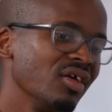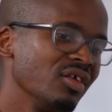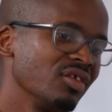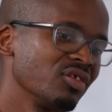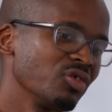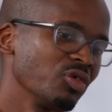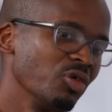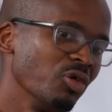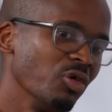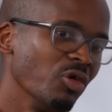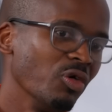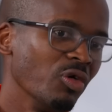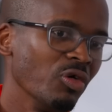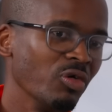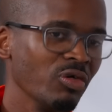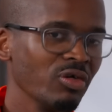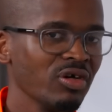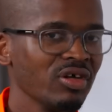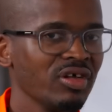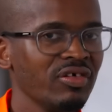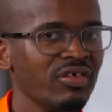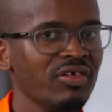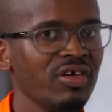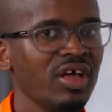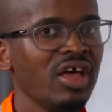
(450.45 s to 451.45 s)
So
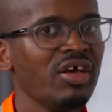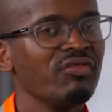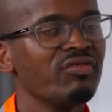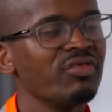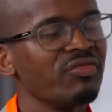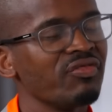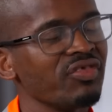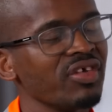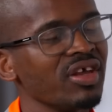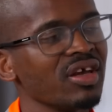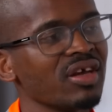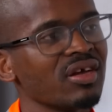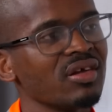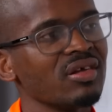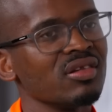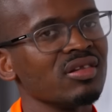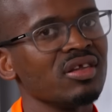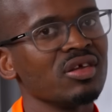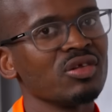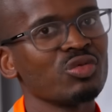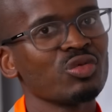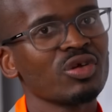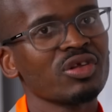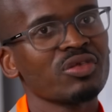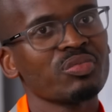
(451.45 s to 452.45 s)
every vehicle
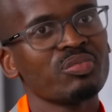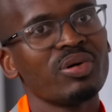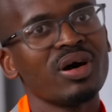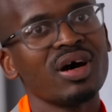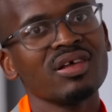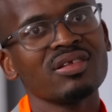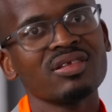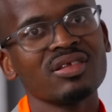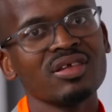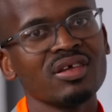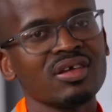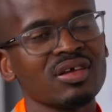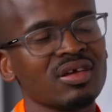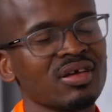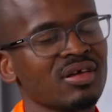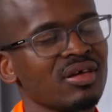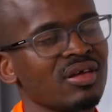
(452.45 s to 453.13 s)
that was passing,